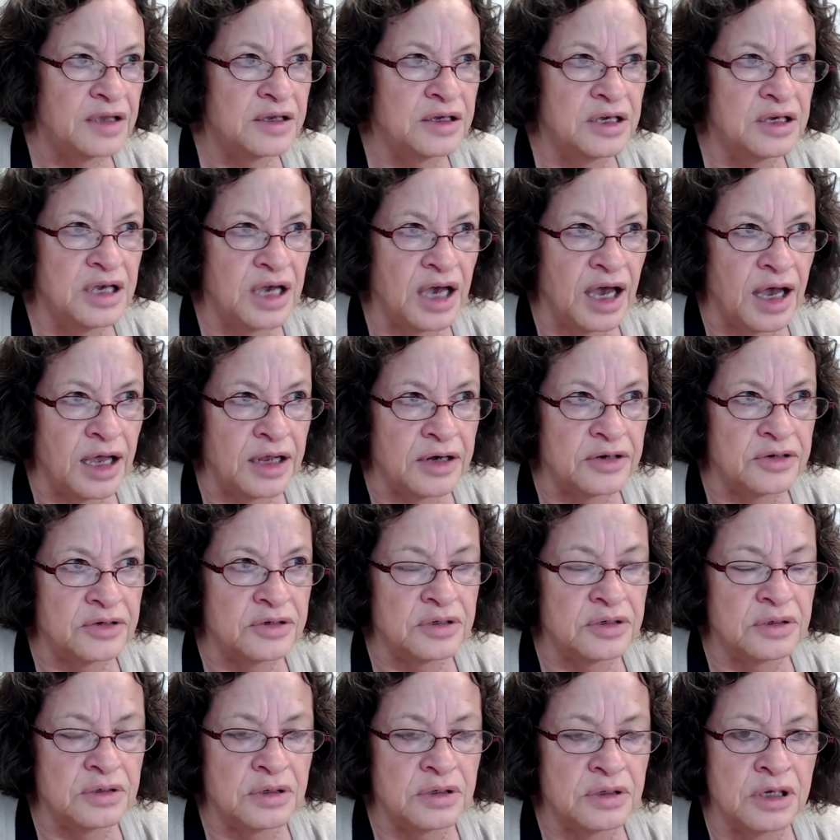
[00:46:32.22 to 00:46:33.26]
get
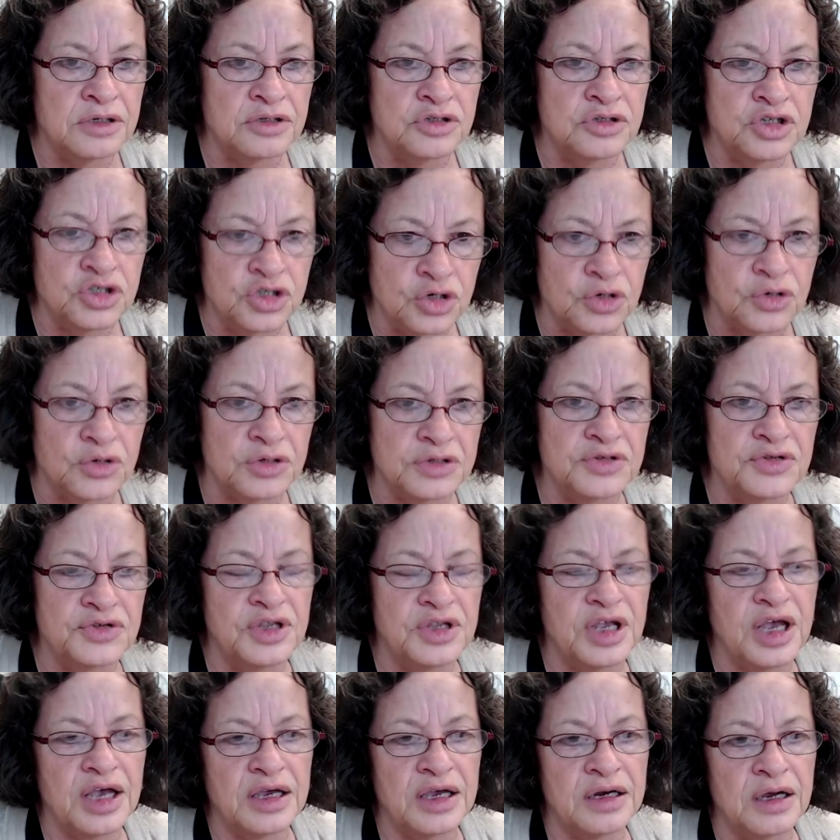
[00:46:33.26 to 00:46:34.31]
insurance
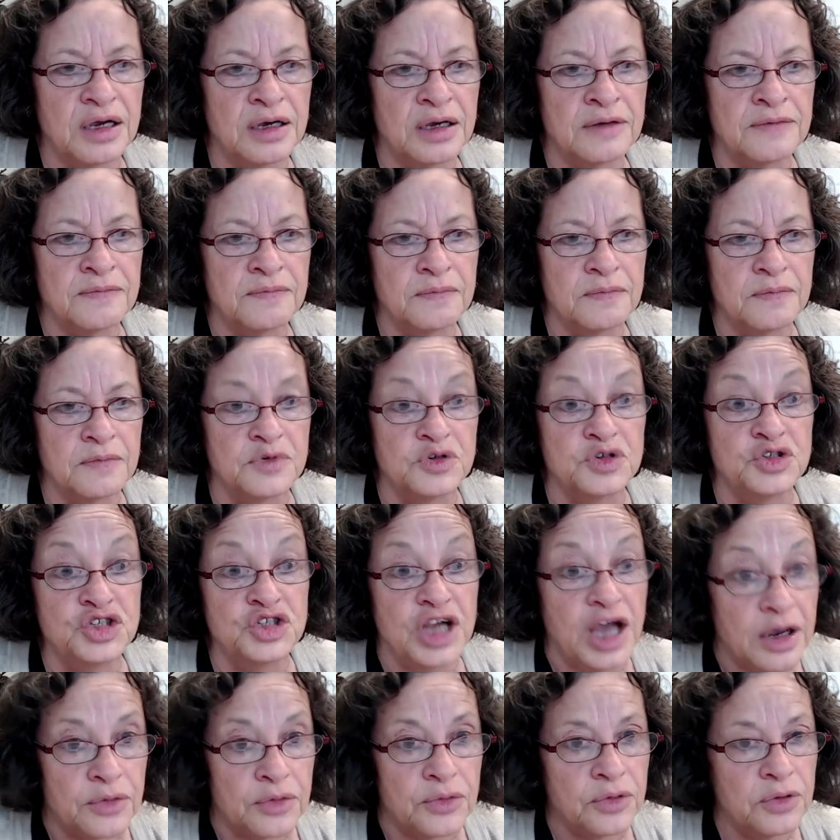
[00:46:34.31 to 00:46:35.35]
data
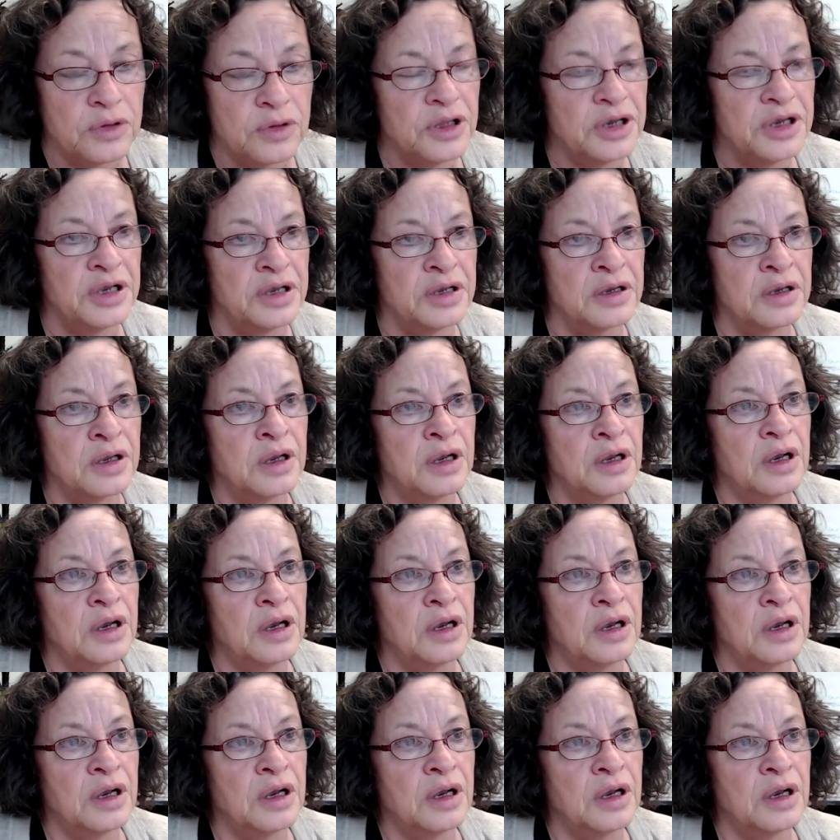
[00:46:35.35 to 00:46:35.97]
generally.